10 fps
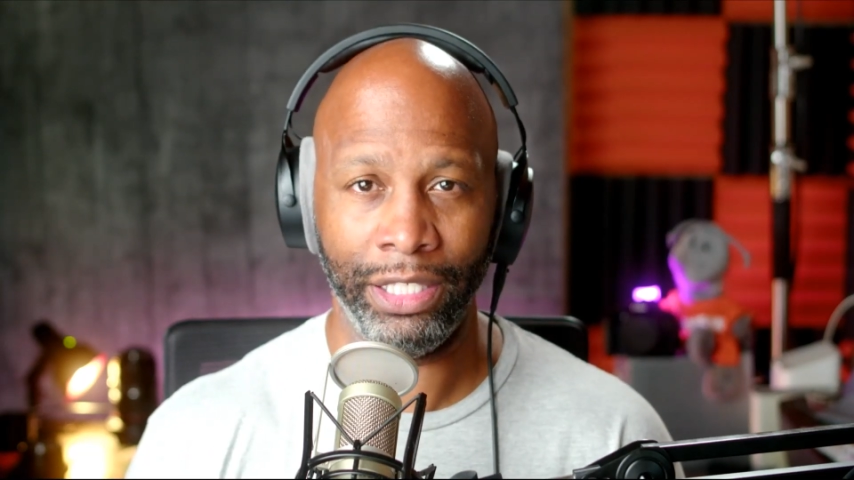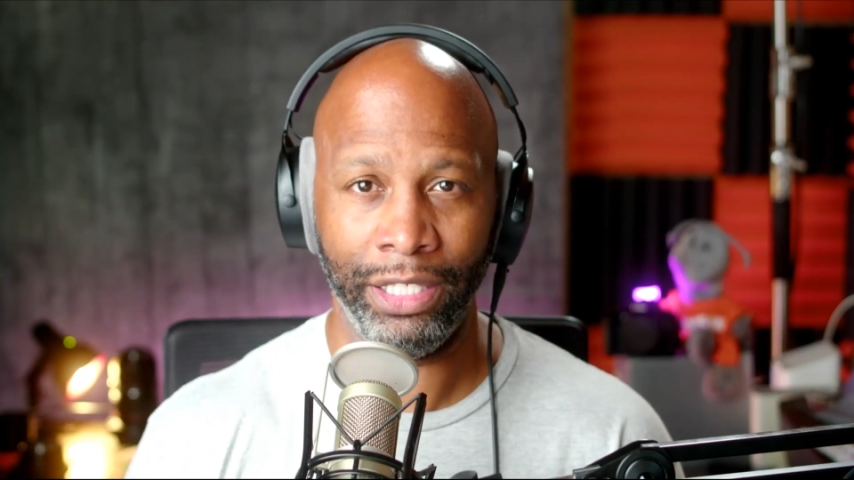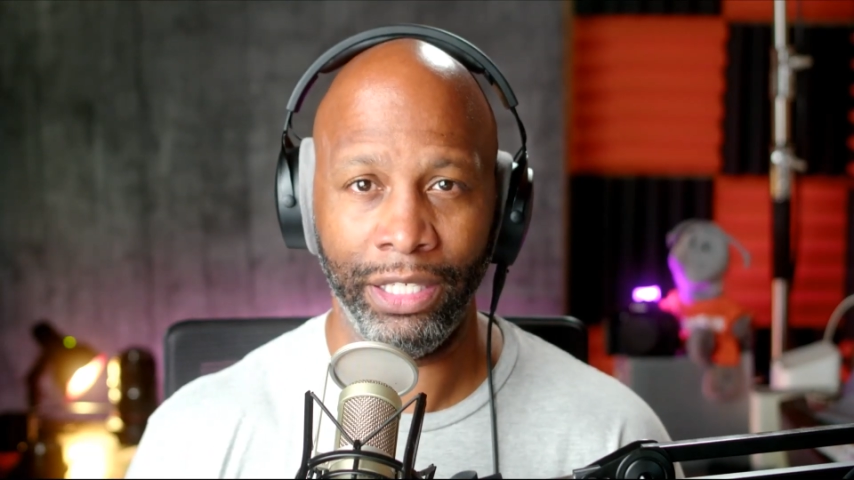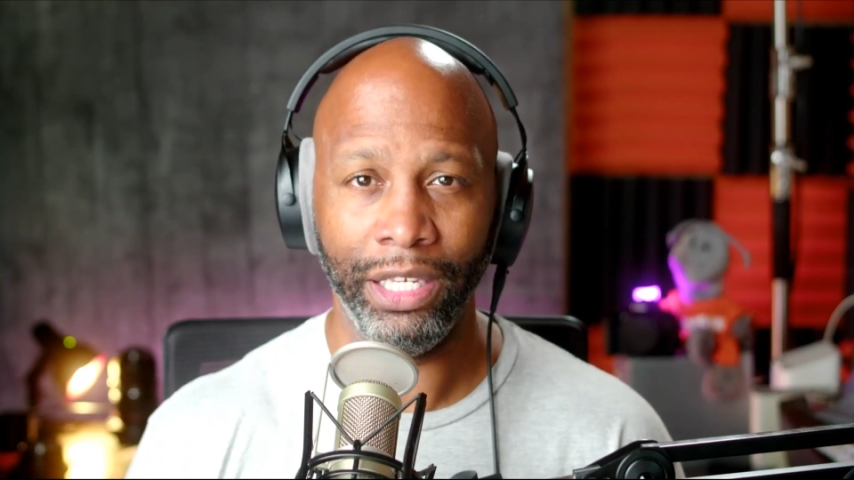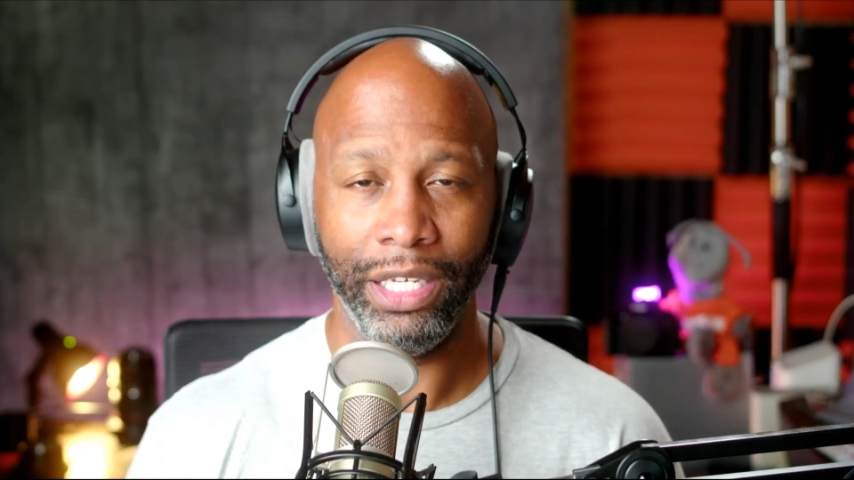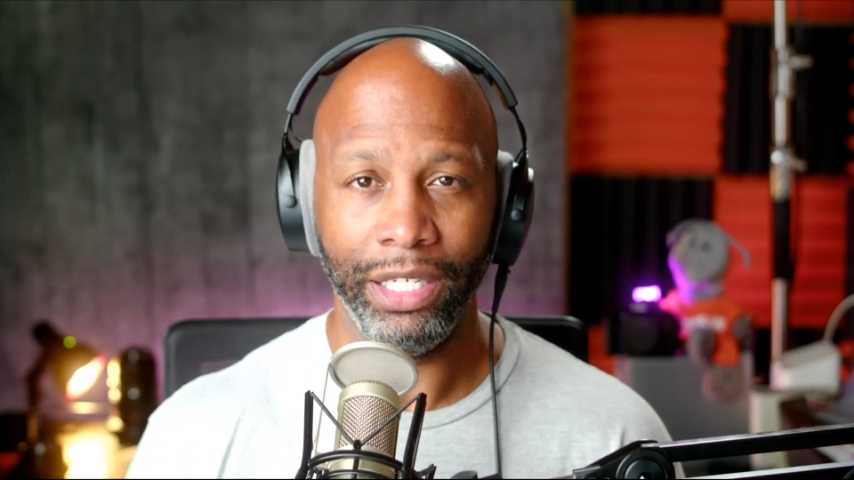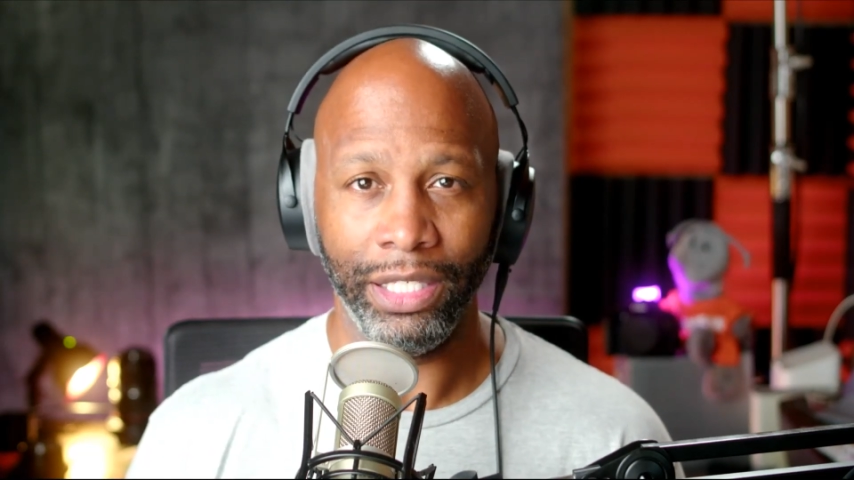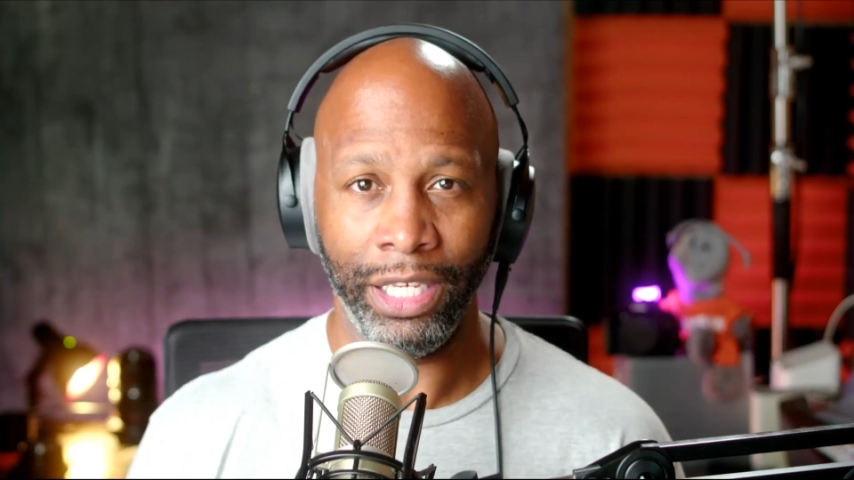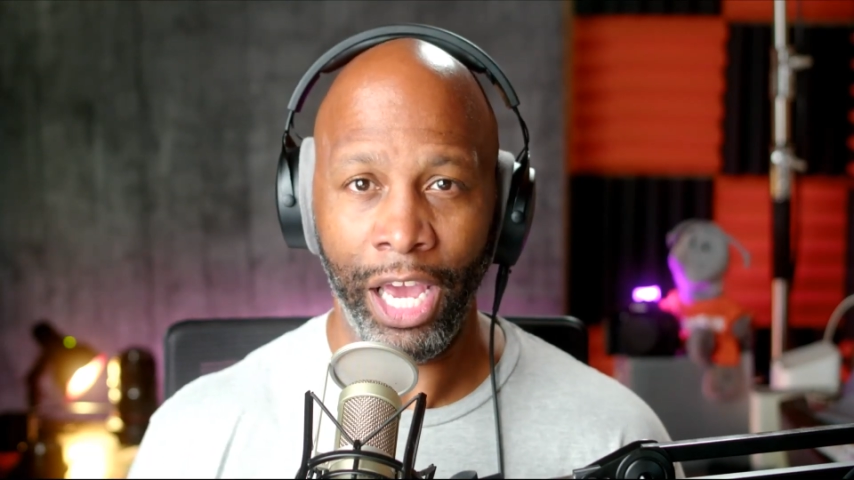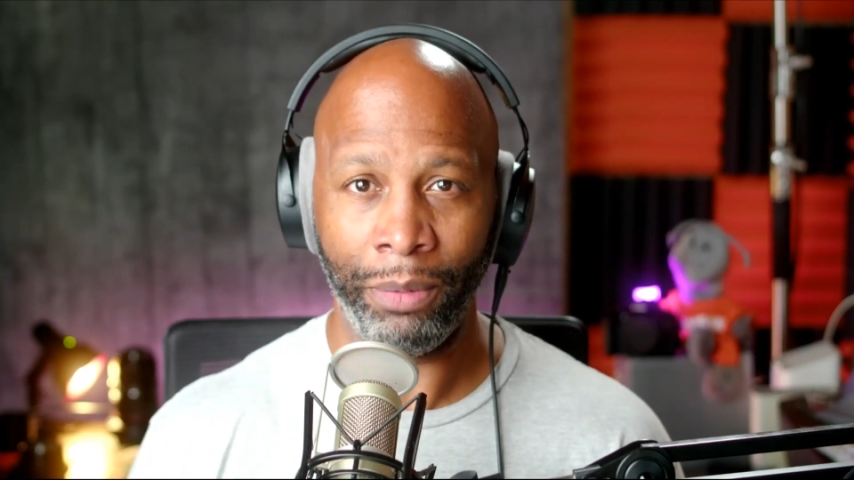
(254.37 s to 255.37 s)
the
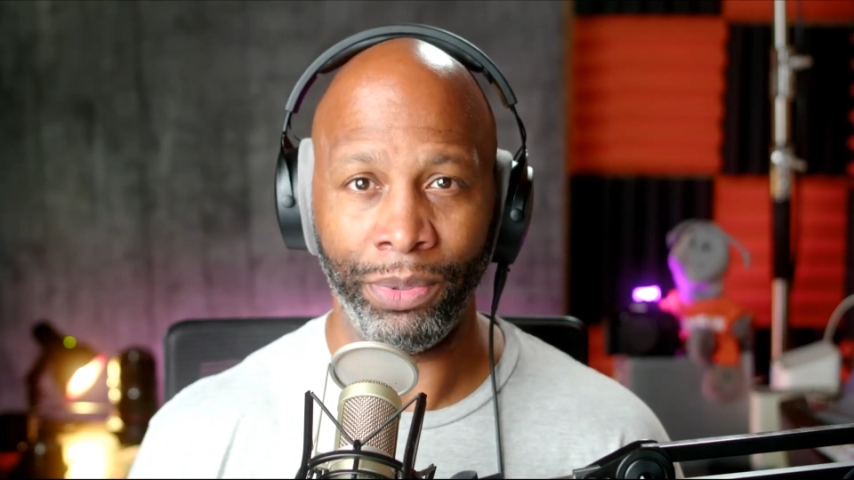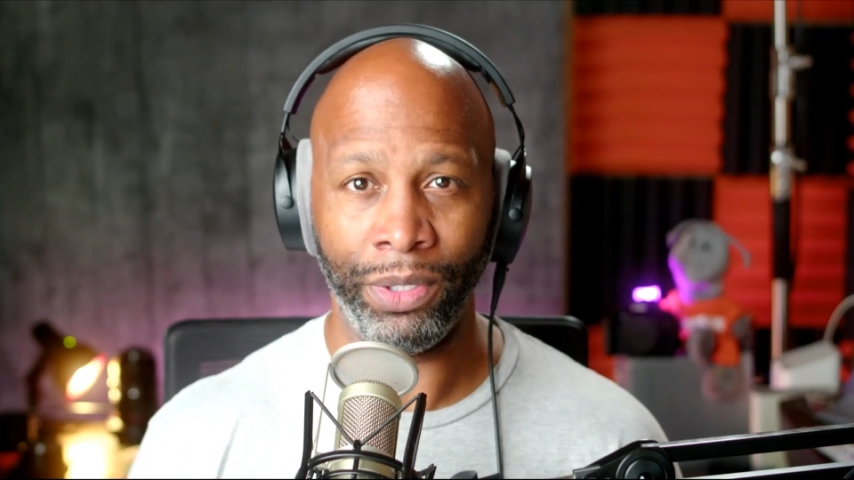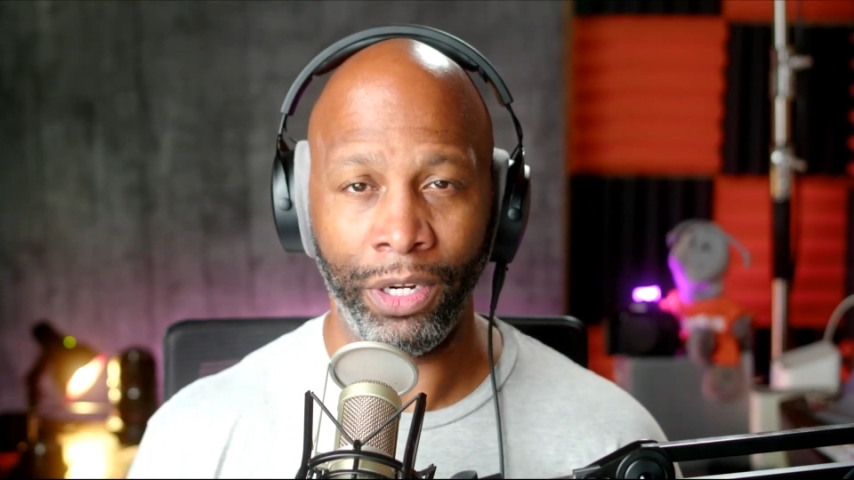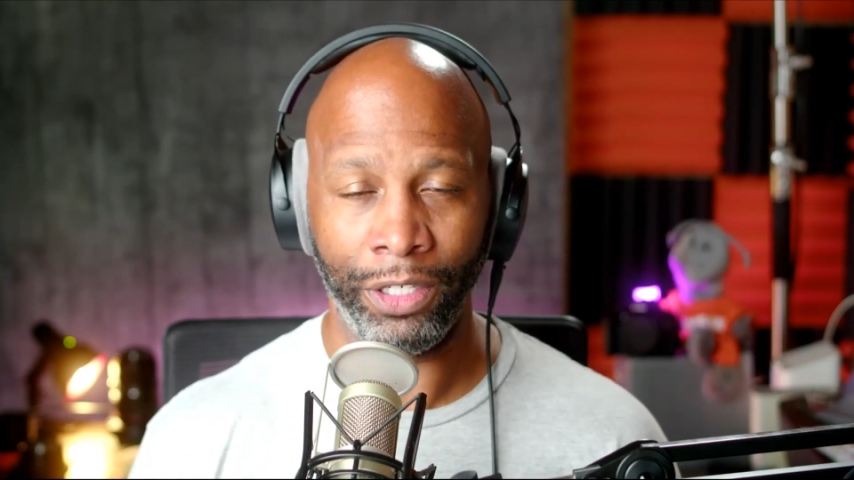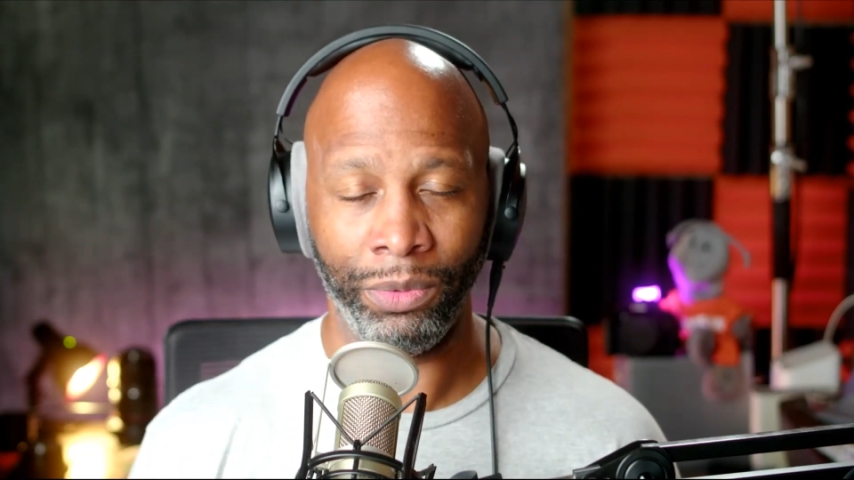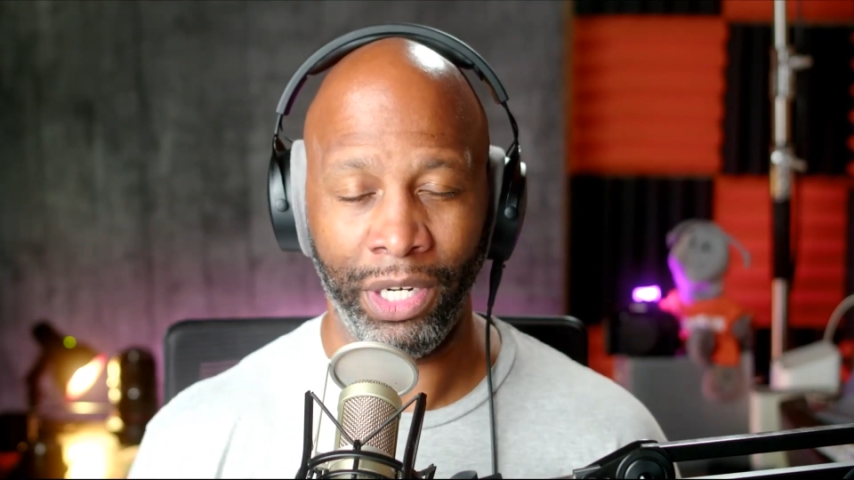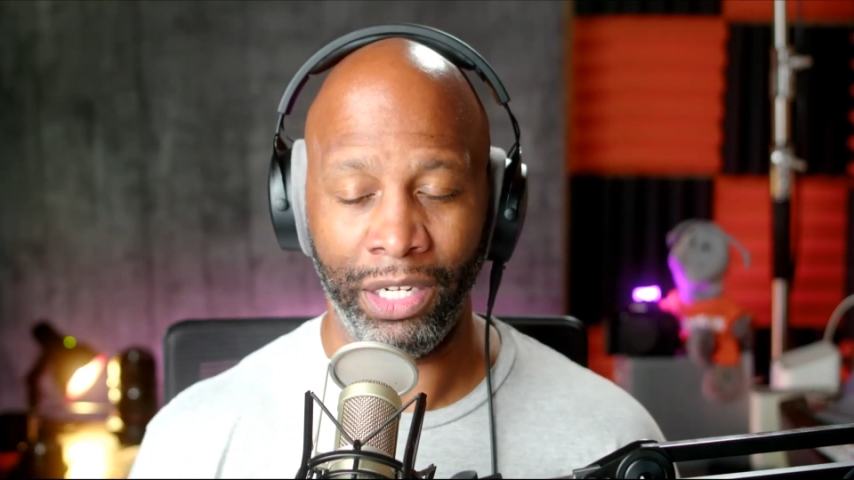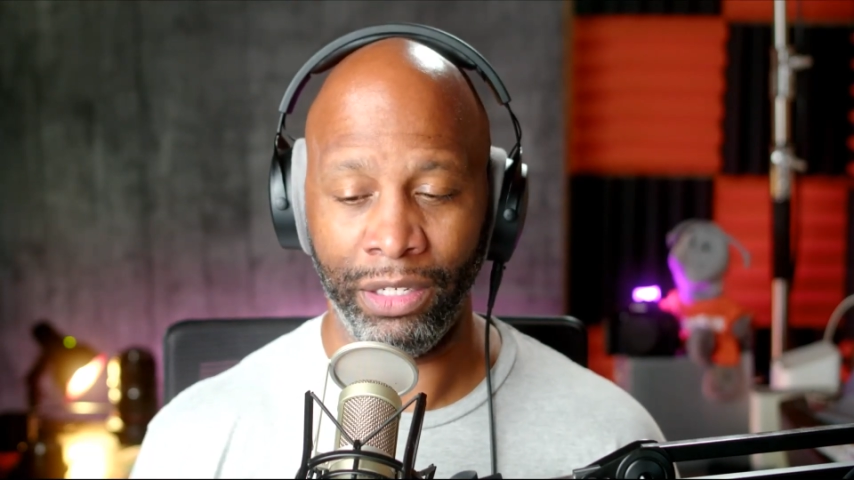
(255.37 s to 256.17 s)
the Apple hardware.